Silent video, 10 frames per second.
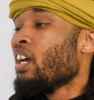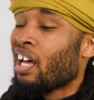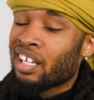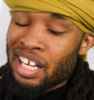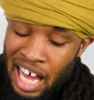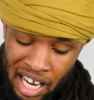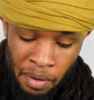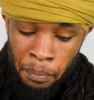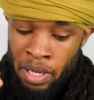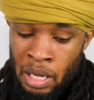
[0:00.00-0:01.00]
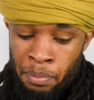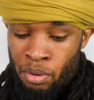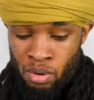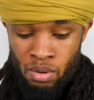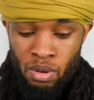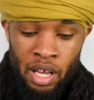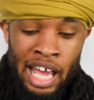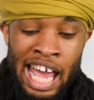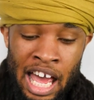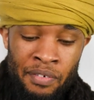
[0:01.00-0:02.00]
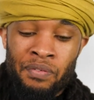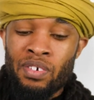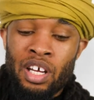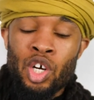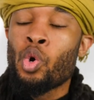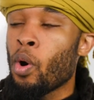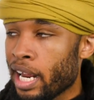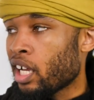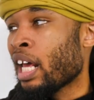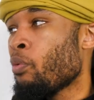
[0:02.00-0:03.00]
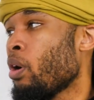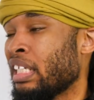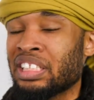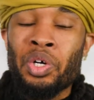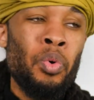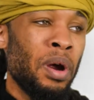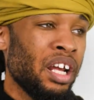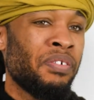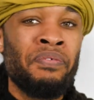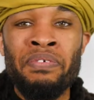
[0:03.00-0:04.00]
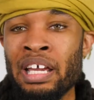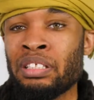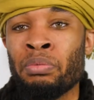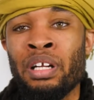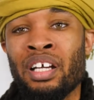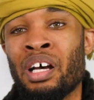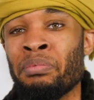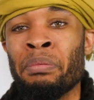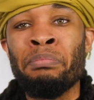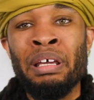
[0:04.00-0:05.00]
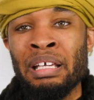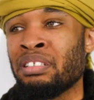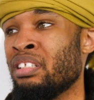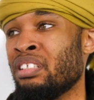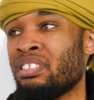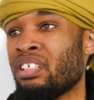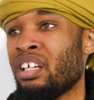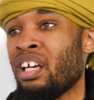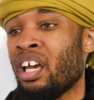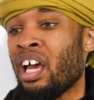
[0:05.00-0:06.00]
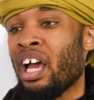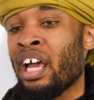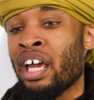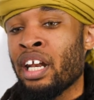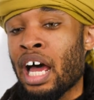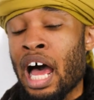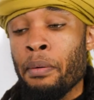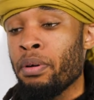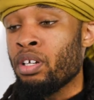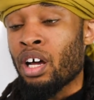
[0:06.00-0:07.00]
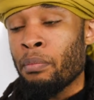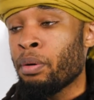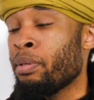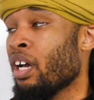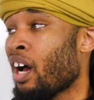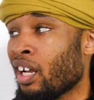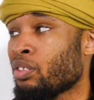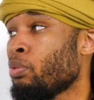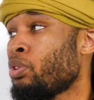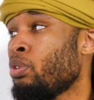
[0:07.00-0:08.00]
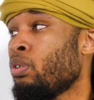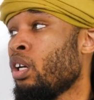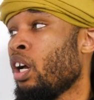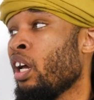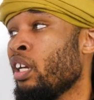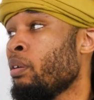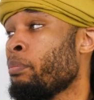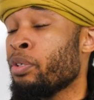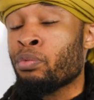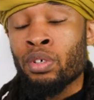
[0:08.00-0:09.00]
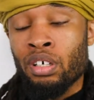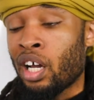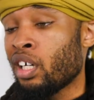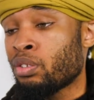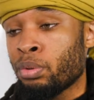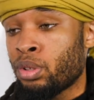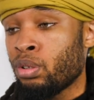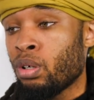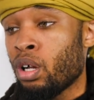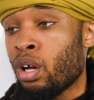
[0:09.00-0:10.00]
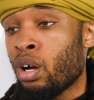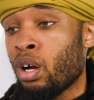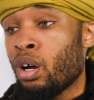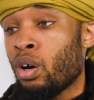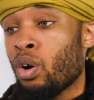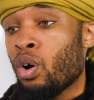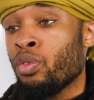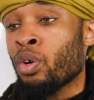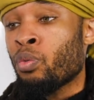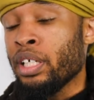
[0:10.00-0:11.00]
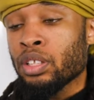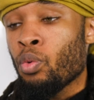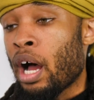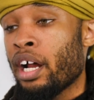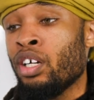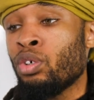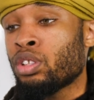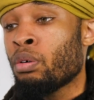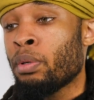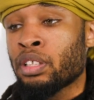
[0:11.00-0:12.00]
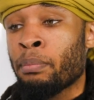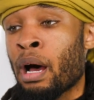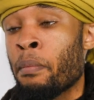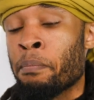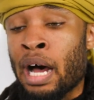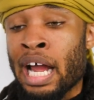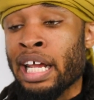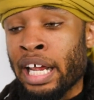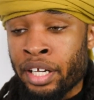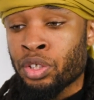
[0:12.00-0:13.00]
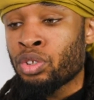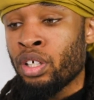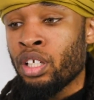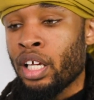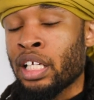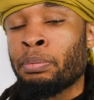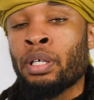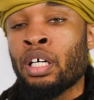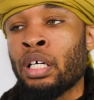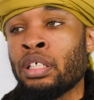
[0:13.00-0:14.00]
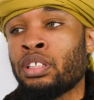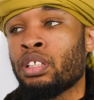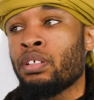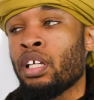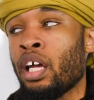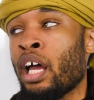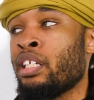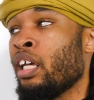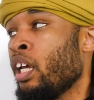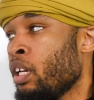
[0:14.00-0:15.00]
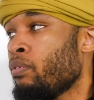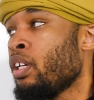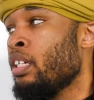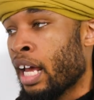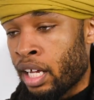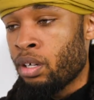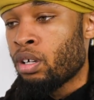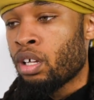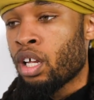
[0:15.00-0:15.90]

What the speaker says: A lot of people they want this quick fix when it comes to business. And I'm gonna be honest with you, and then be real honest with you. The reason why I know so much about my industry is because at the end of the day,